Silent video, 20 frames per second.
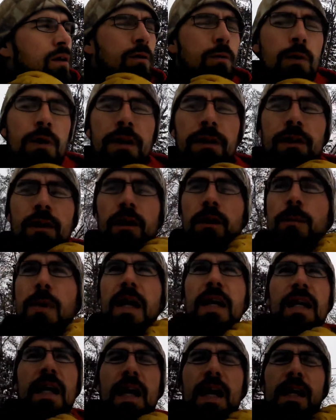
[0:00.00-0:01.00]
330
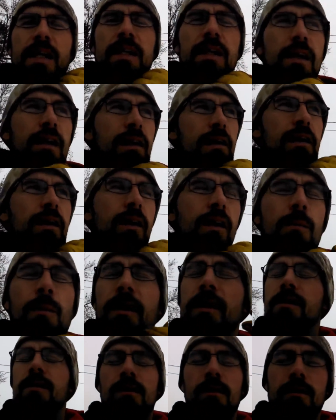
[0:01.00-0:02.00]
Maniac here. All
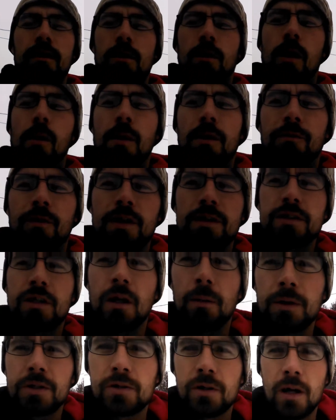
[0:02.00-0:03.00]
my, you know, all my friends
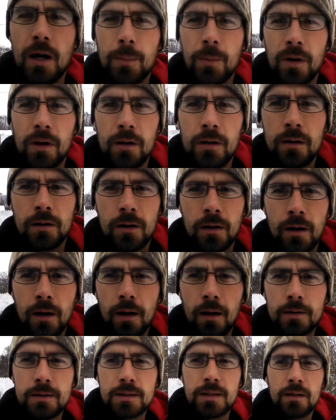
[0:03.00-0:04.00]
call me Trapper.
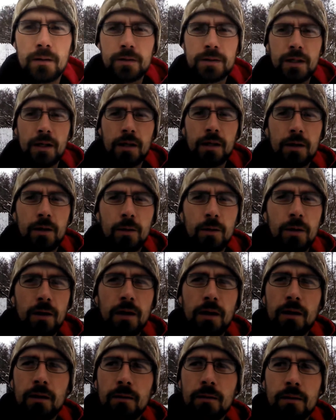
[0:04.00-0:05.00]
Uh, it sounds kind of
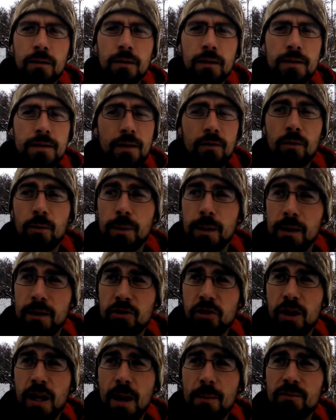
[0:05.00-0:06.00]
corny because everybody
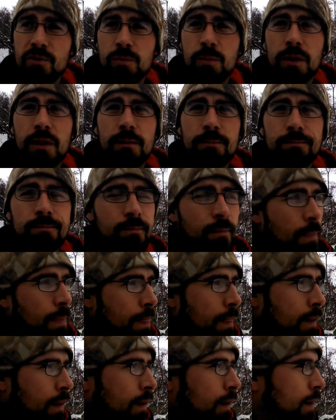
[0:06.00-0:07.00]
traps, but
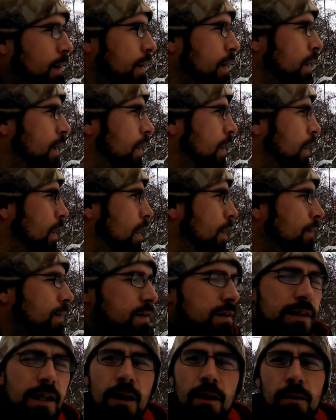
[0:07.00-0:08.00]
in
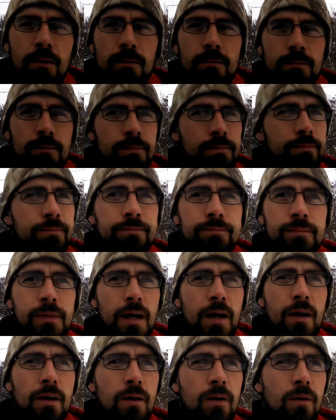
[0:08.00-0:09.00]
this town,
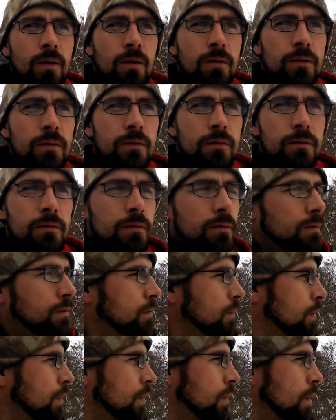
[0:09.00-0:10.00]
I don't know,
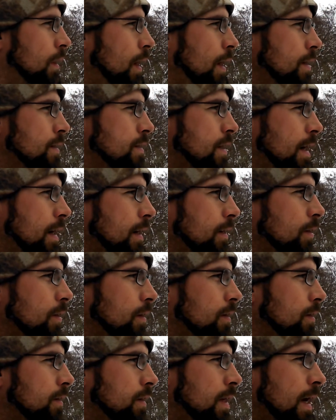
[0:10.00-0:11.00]
I just kind of
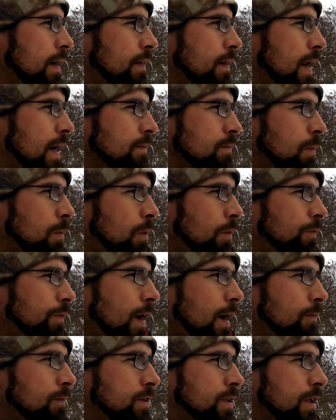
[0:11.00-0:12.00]
gained the name about
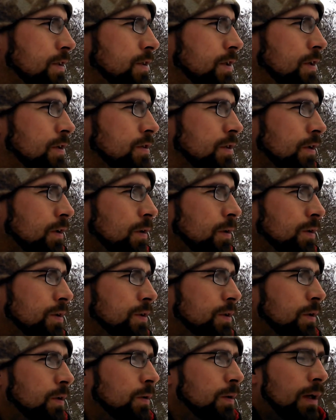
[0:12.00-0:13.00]
five or six years ago.
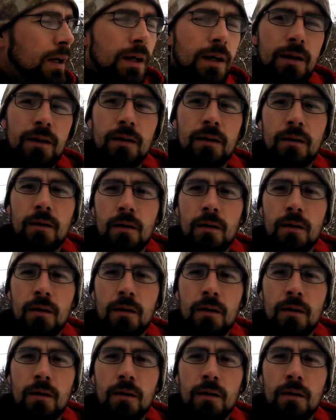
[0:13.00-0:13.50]
So uh,